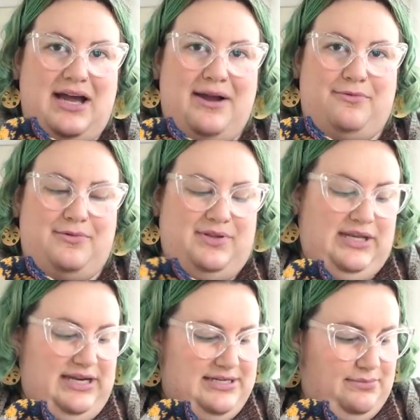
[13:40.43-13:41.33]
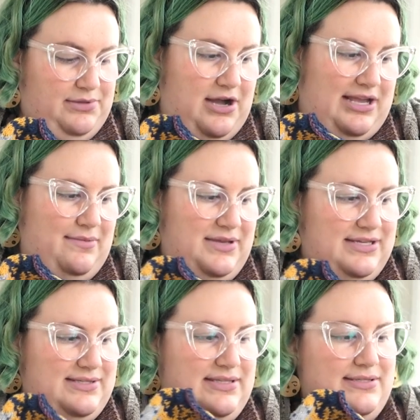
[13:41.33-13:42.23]
I really need to block it
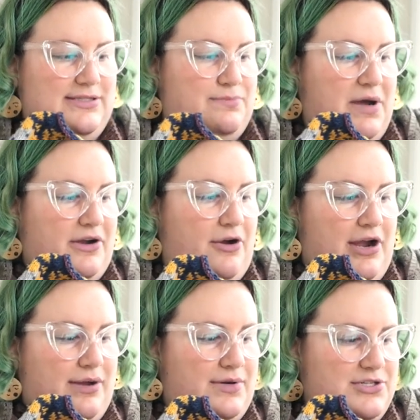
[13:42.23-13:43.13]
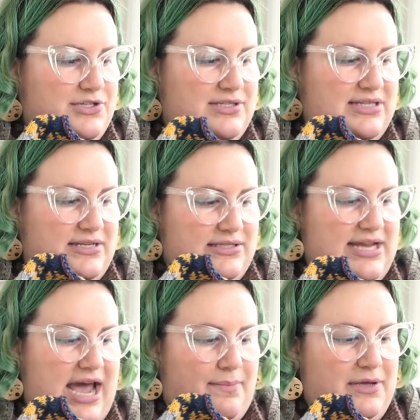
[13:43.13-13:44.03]
because this is puckering, which just tends
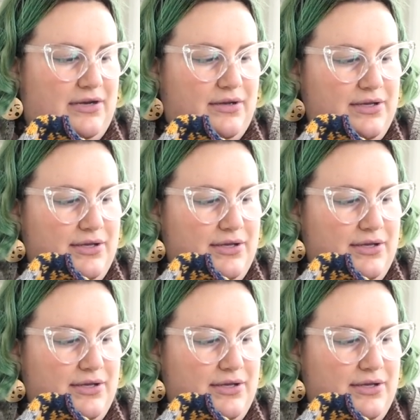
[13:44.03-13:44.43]
to happen